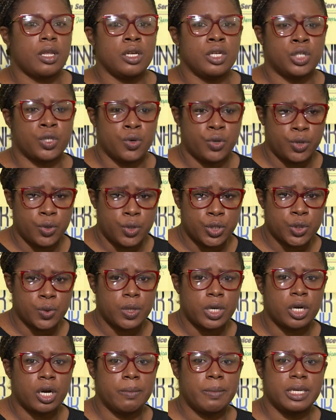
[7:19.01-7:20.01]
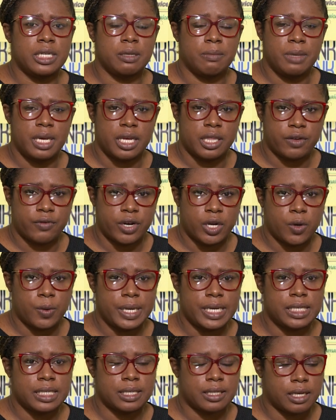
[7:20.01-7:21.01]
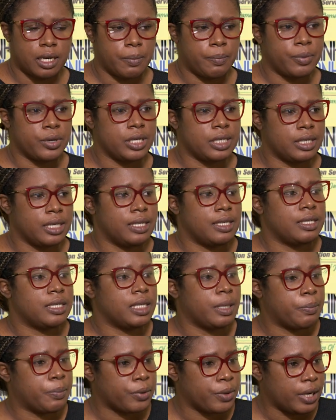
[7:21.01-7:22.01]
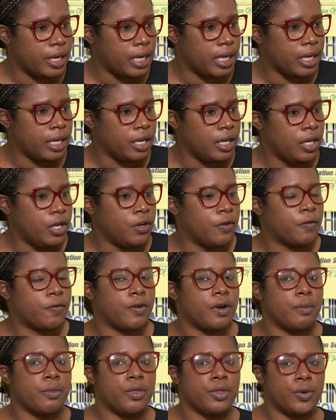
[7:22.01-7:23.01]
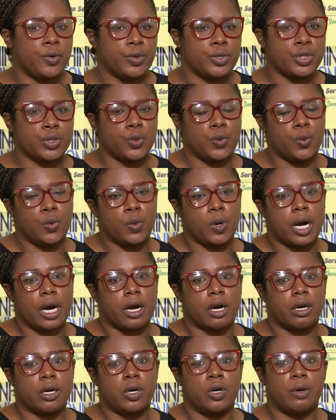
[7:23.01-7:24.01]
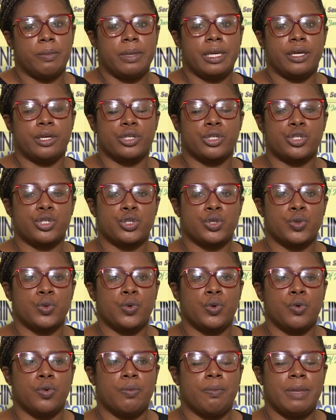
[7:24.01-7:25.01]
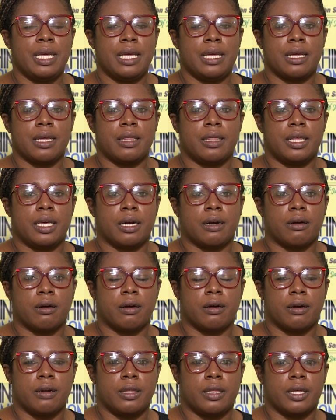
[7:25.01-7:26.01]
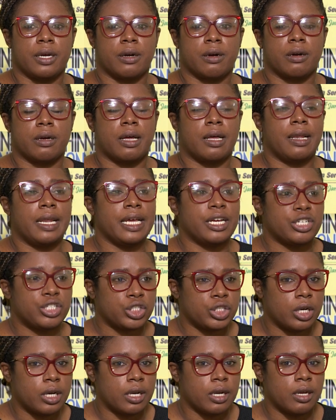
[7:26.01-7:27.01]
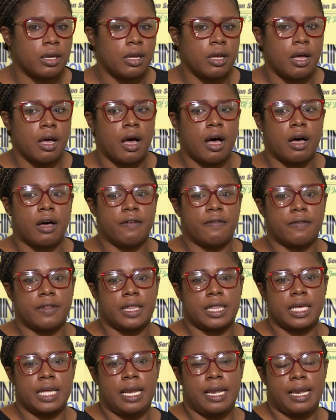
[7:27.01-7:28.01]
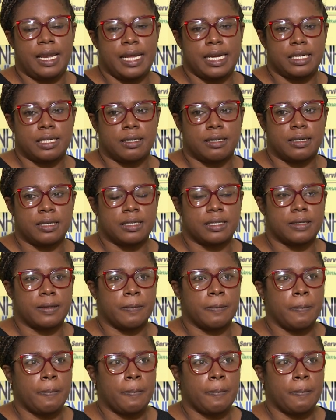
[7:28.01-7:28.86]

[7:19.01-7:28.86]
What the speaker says: So those who are coming to make the requests are processed separately from those who are coming to make their collection of the letters.